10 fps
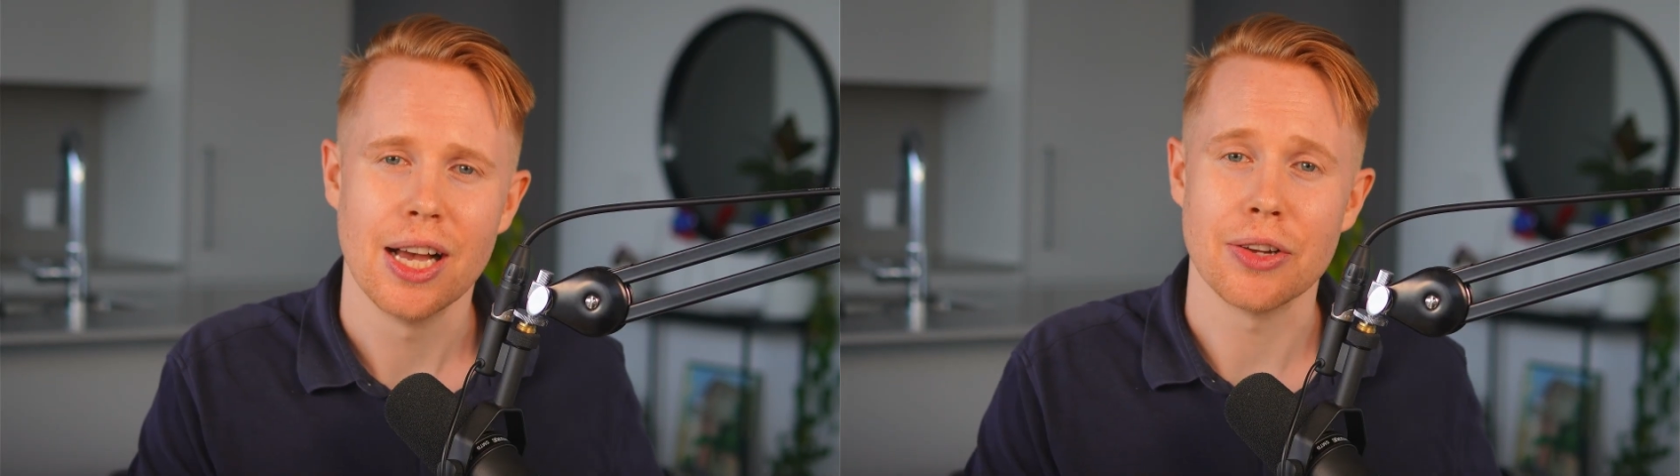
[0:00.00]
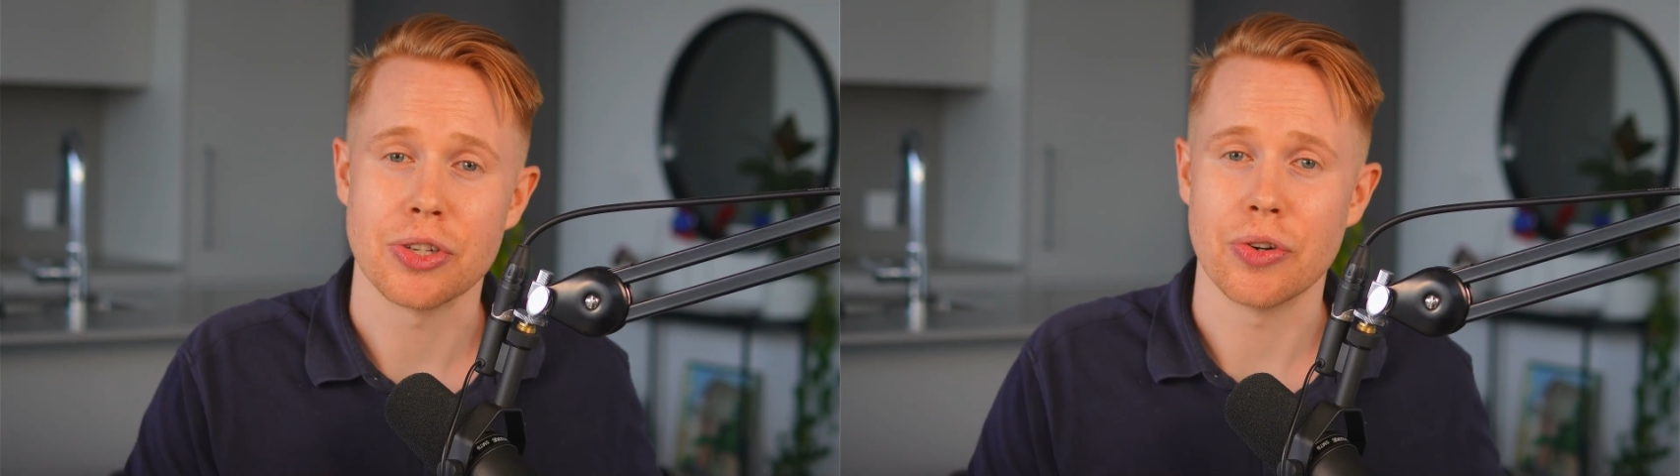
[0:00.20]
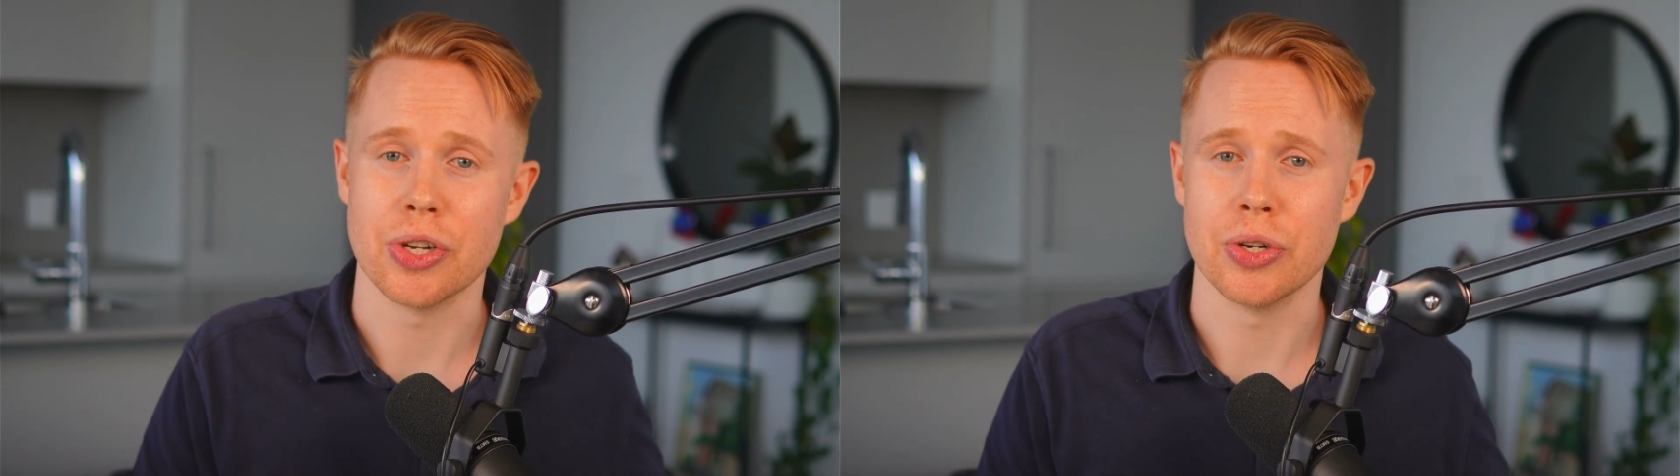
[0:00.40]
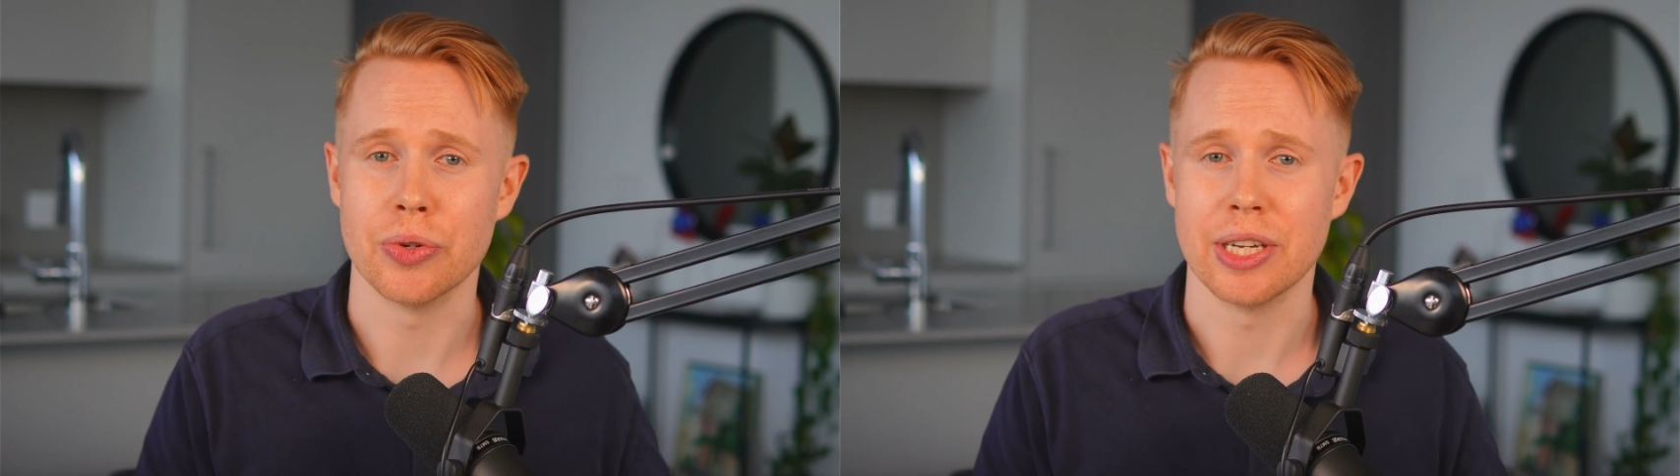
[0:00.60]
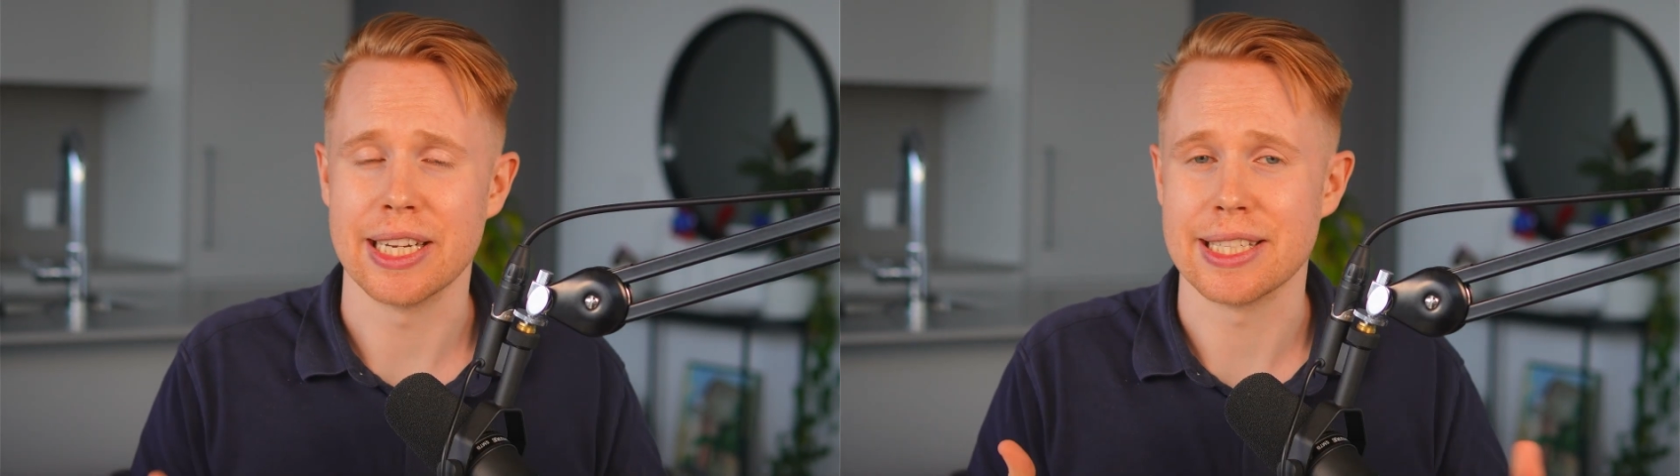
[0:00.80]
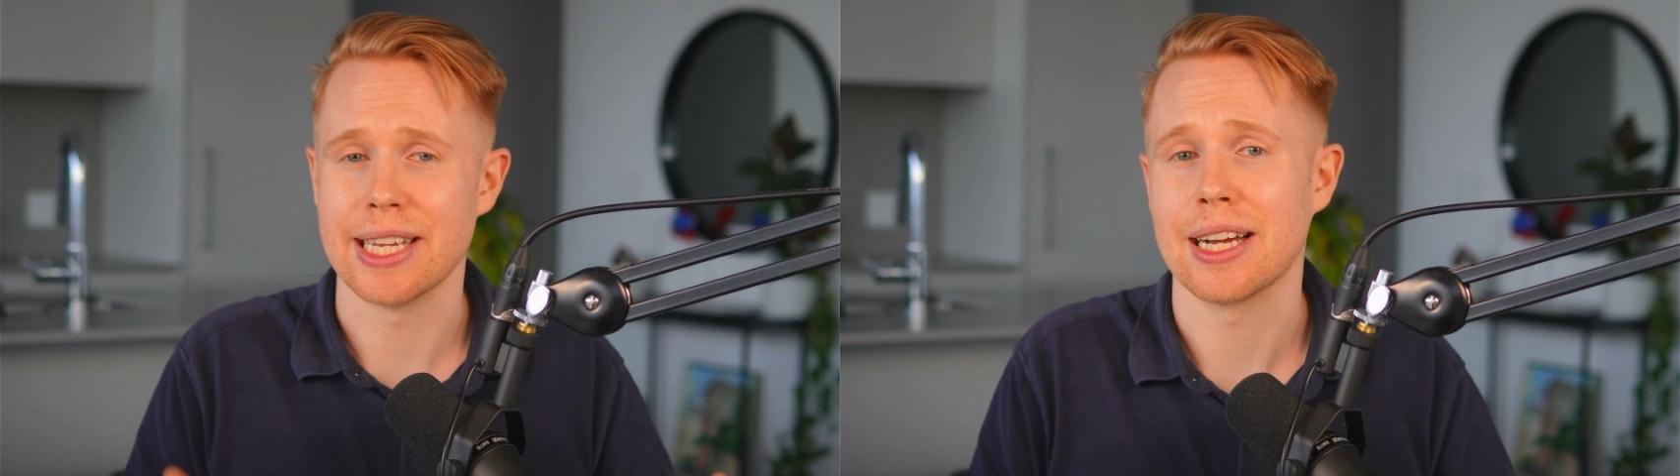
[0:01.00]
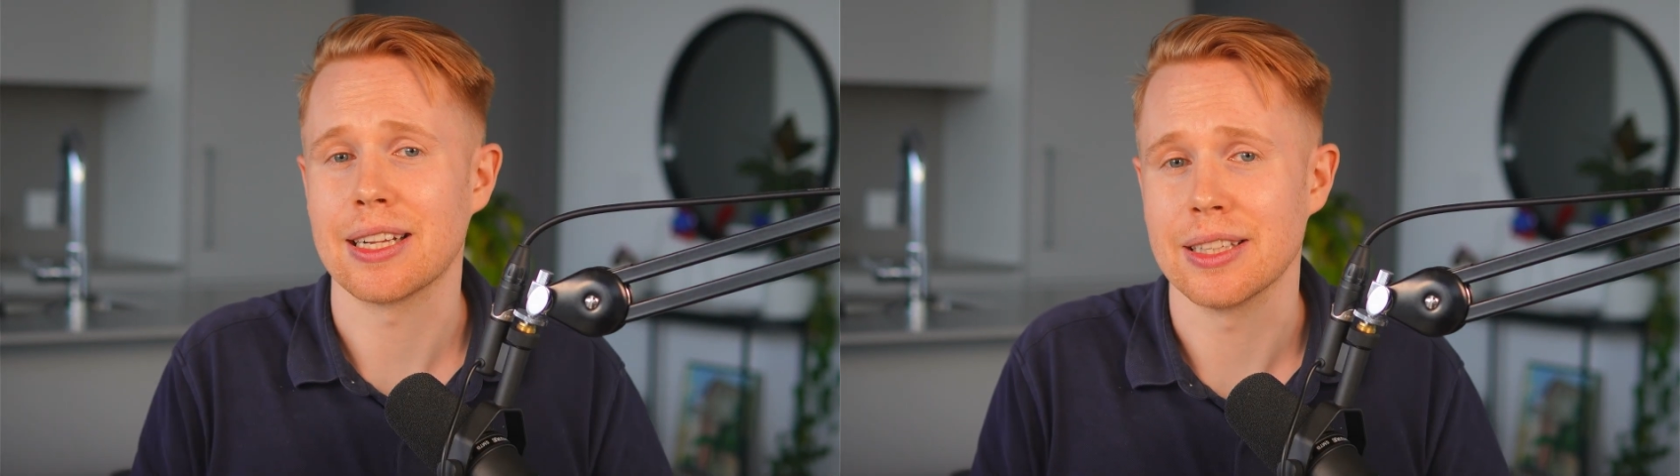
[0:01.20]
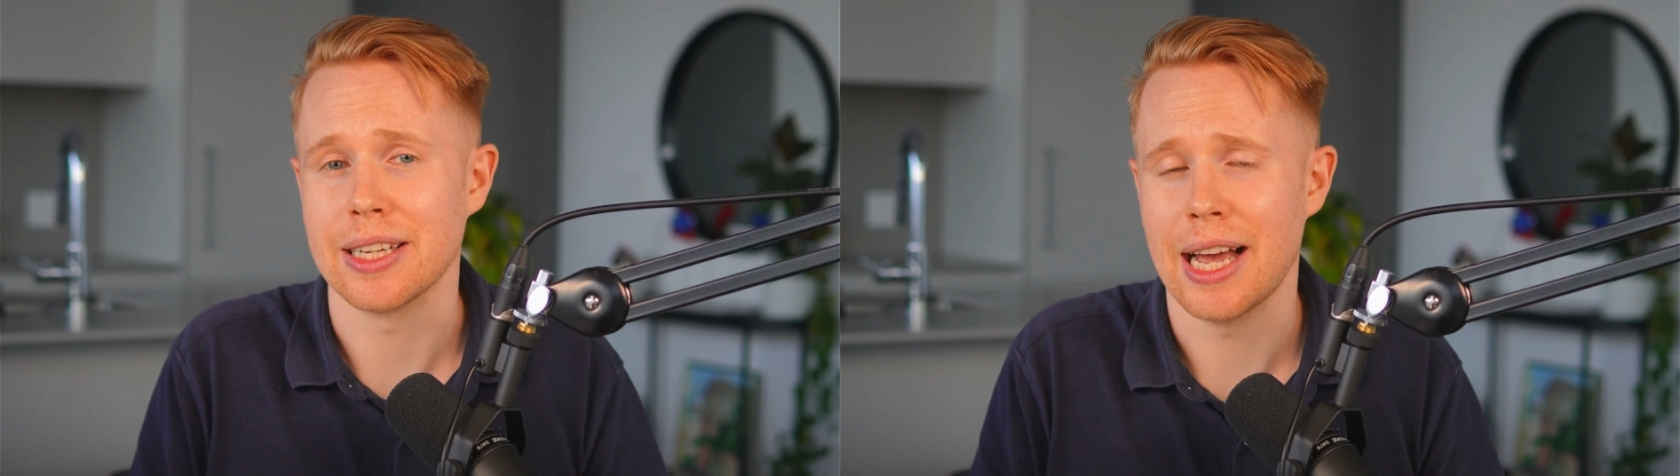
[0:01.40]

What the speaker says: I'll show you exactly